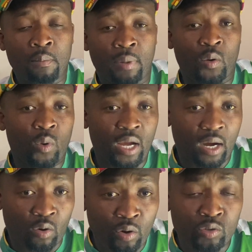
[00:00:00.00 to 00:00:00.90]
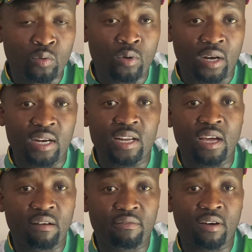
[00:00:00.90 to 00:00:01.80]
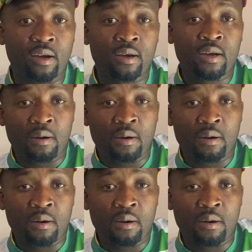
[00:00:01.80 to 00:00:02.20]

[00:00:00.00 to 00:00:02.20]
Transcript: But we are going to really have uh,